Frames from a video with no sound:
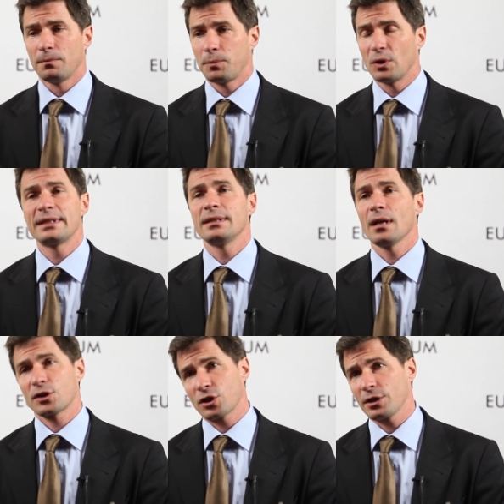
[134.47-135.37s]
policy
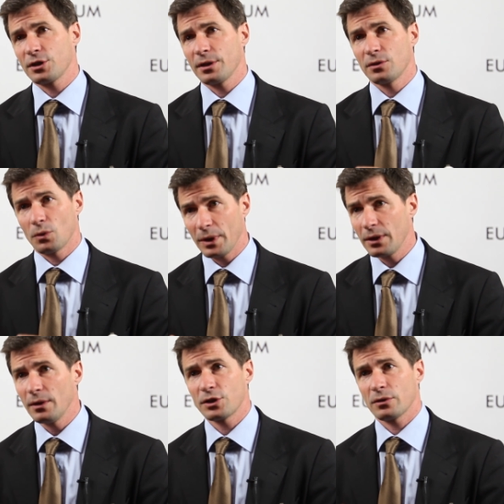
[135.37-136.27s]
are changing, the
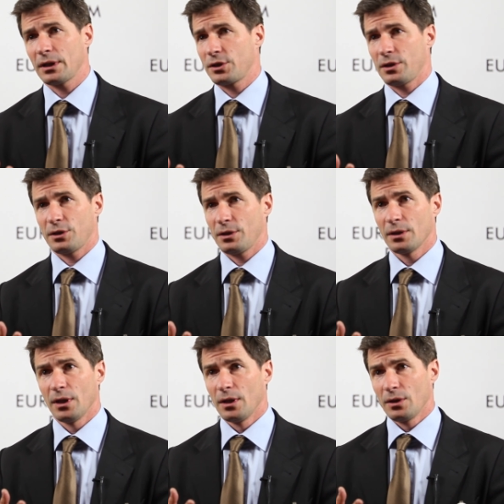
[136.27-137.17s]
regulation are changing.
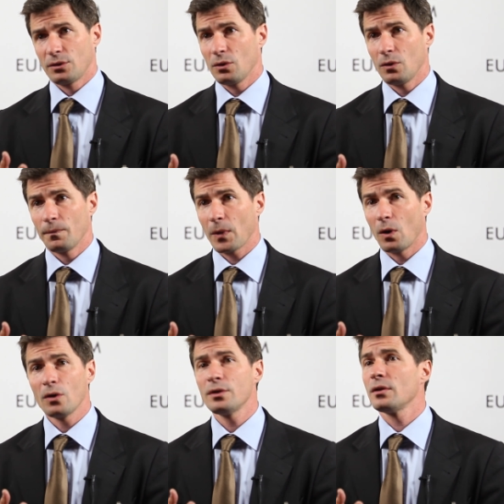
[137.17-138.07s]
So
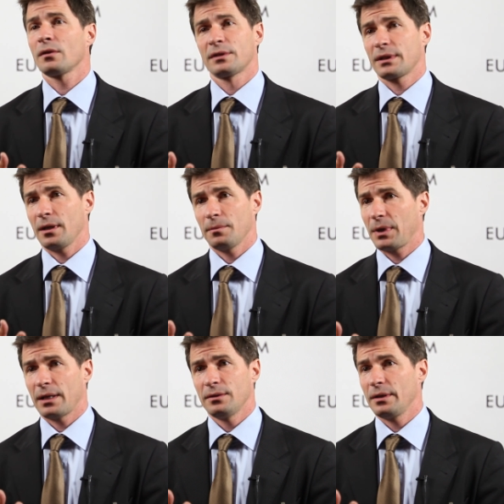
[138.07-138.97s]
all the landscape
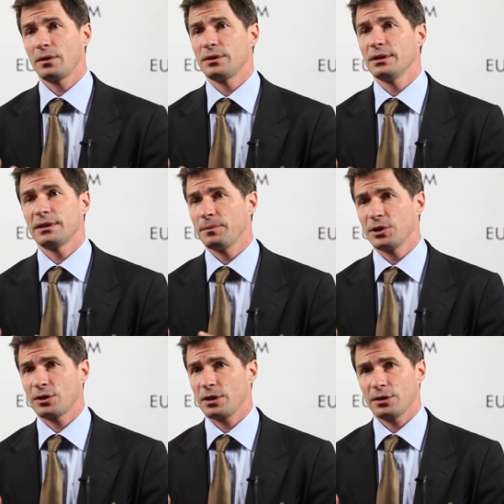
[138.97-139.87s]
and the ecosystem
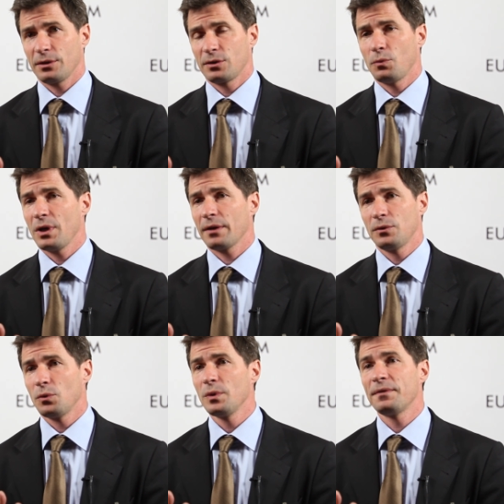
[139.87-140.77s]
is changing. So we have
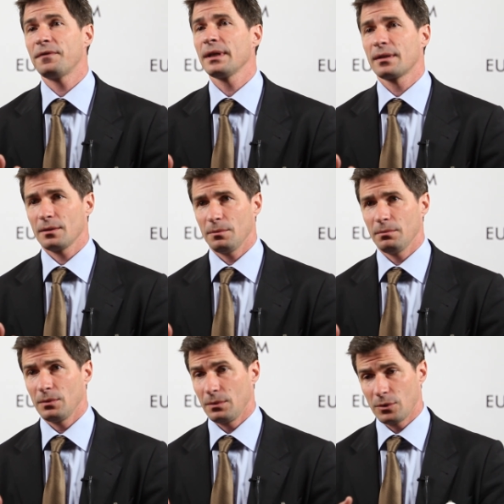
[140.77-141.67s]
to rethink
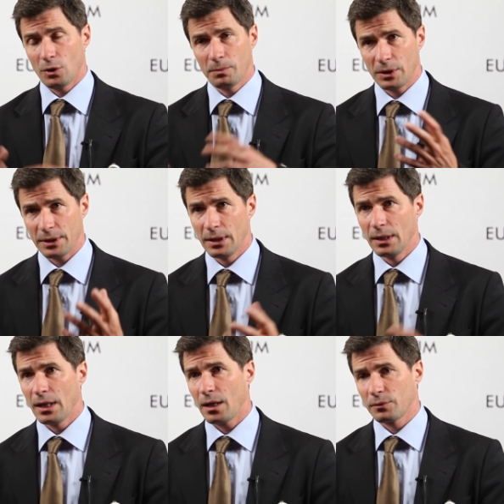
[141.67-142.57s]
globally
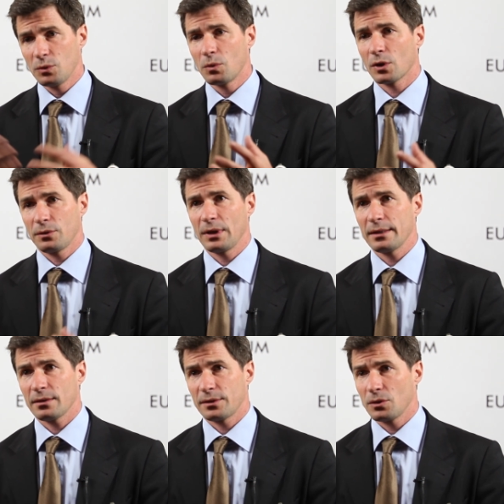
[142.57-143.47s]
how to work
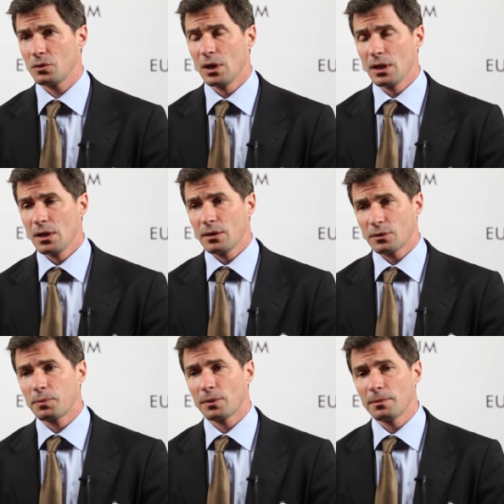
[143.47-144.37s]
together. So
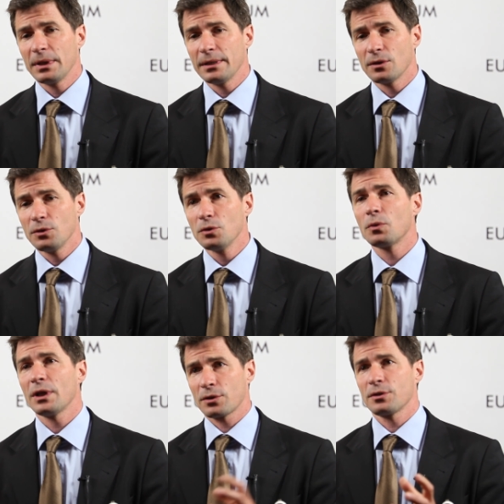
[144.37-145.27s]
probably the new
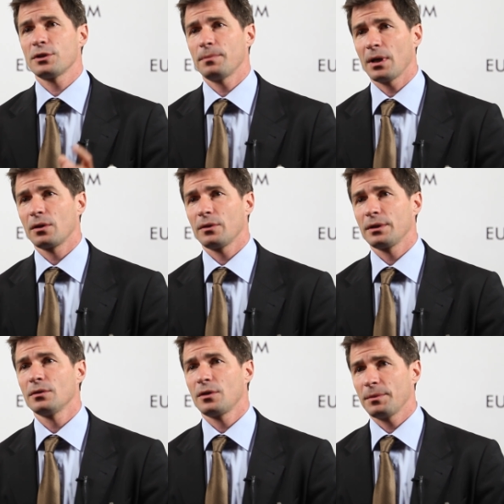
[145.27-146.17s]
relationships are
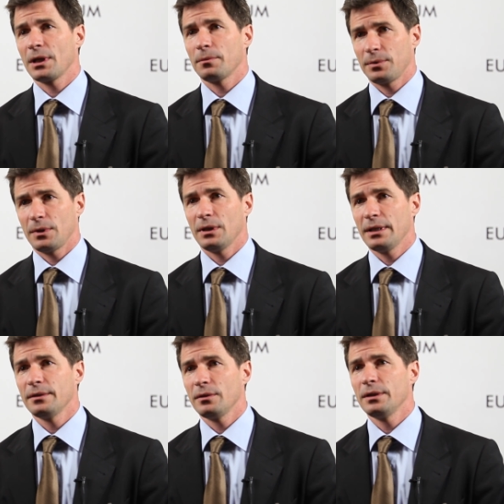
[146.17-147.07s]
going to coming up
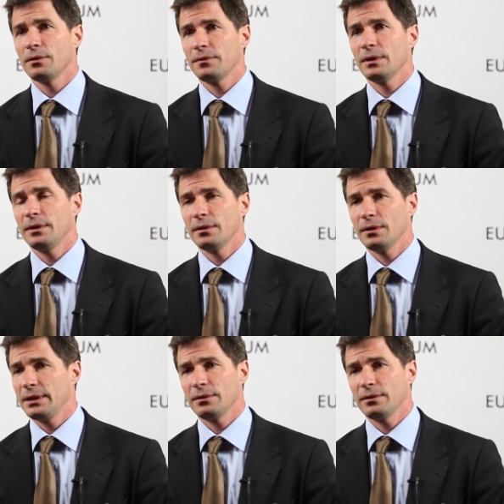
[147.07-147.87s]
in the field in